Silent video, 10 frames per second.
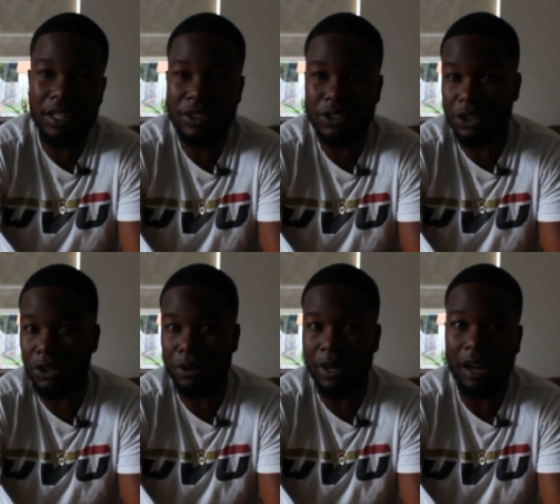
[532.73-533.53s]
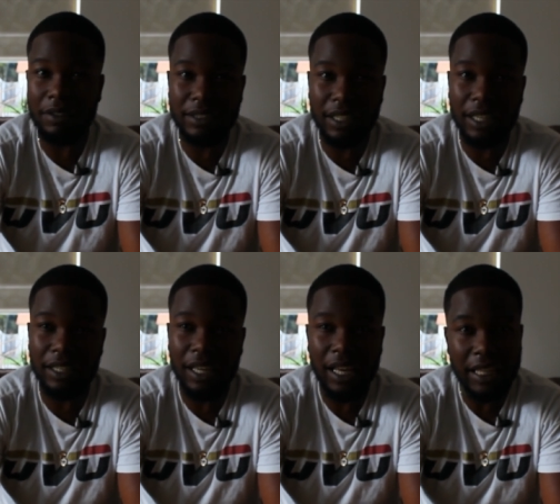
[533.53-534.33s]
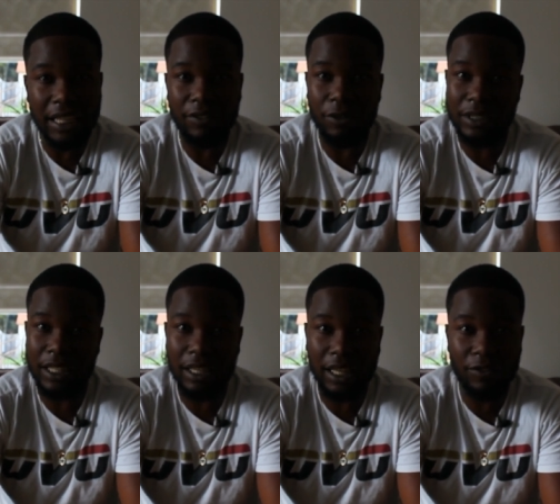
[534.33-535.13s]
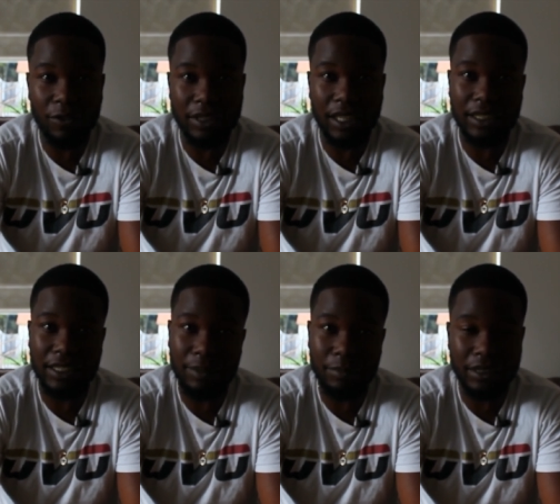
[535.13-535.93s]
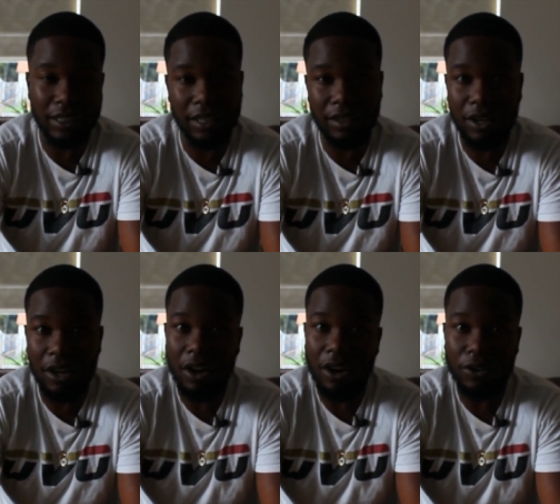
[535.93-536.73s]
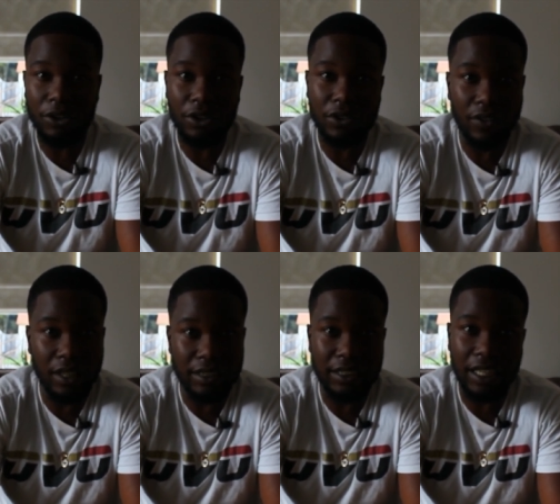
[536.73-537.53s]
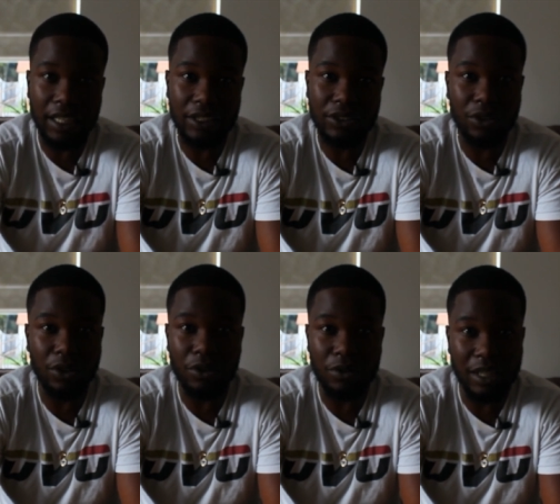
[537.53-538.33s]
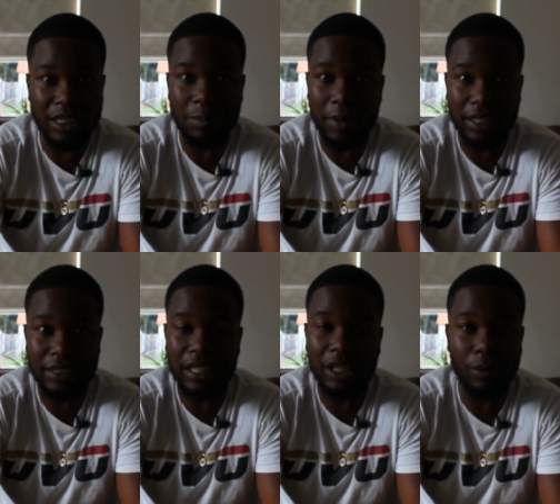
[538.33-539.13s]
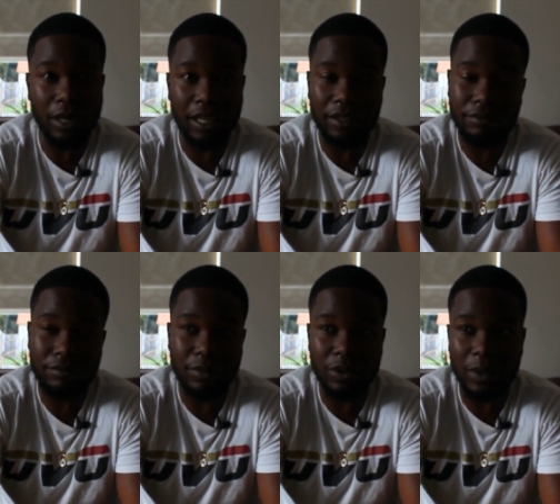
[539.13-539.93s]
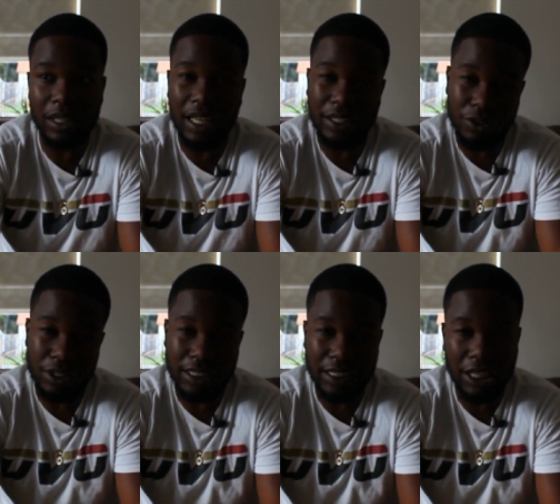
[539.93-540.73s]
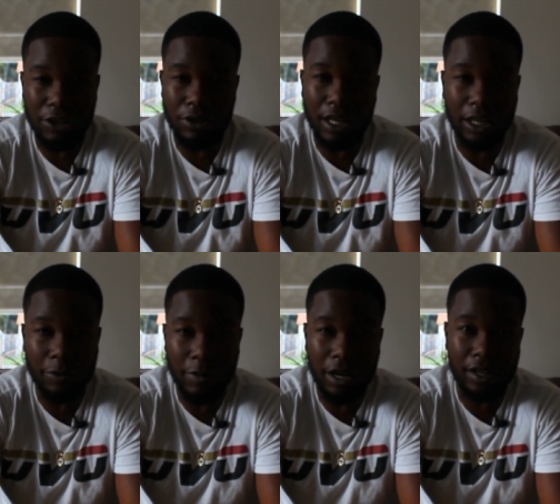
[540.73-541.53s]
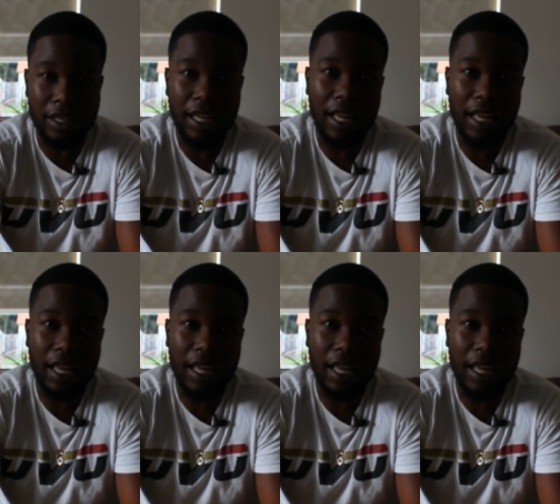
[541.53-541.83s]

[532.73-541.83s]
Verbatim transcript: So I'd say give or, give or take 10% on those figures there. So expect anywhere between that to the 600 kind of mark.